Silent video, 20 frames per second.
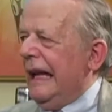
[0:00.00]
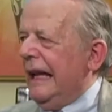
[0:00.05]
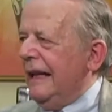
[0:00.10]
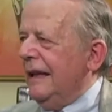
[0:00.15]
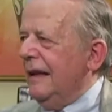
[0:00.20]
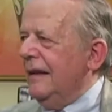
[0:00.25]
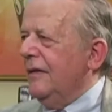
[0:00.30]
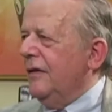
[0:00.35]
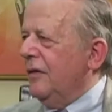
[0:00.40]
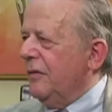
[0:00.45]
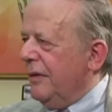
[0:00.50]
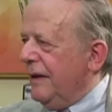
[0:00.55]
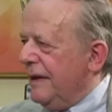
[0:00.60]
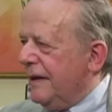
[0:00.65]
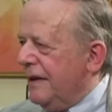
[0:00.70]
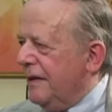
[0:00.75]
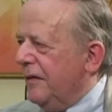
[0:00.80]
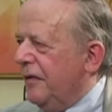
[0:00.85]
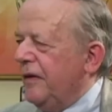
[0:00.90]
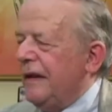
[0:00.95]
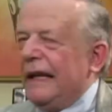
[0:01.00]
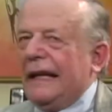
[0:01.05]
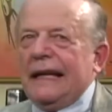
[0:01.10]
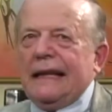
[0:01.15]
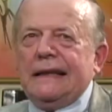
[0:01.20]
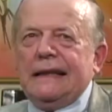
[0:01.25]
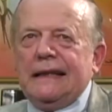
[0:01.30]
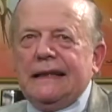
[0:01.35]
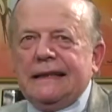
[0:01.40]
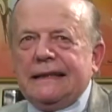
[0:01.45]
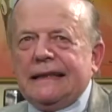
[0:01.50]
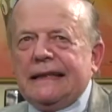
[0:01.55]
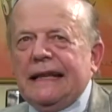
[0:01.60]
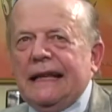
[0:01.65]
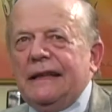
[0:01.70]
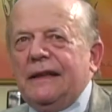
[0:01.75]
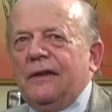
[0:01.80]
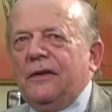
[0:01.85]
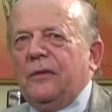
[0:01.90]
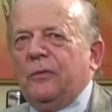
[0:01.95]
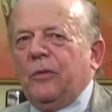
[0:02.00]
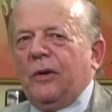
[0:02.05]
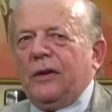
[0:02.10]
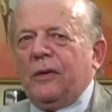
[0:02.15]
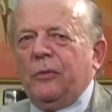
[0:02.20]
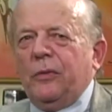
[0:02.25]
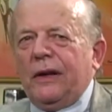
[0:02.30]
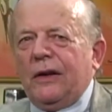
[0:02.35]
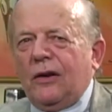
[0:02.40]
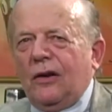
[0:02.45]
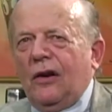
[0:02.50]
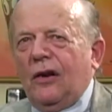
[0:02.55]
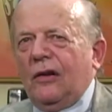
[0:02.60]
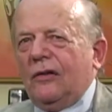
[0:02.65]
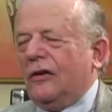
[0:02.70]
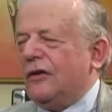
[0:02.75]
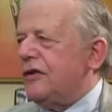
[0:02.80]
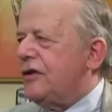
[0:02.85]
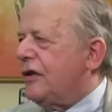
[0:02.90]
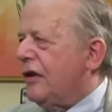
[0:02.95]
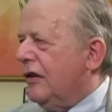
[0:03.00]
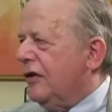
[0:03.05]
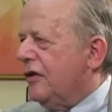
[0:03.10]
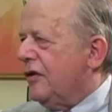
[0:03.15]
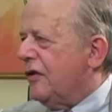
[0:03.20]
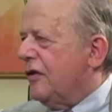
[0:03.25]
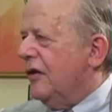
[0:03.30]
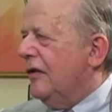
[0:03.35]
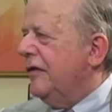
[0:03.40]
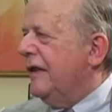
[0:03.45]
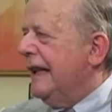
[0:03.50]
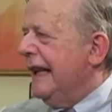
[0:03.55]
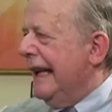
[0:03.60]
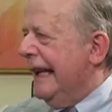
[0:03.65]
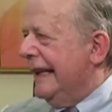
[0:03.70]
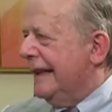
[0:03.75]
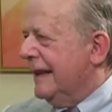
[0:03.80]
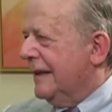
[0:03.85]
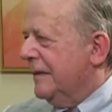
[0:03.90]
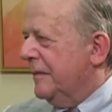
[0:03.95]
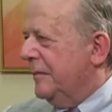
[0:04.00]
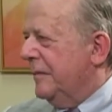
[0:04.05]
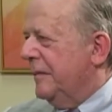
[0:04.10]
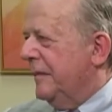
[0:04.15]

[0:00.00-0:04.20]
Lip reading: And the reason for that is that what we call the structure of the atom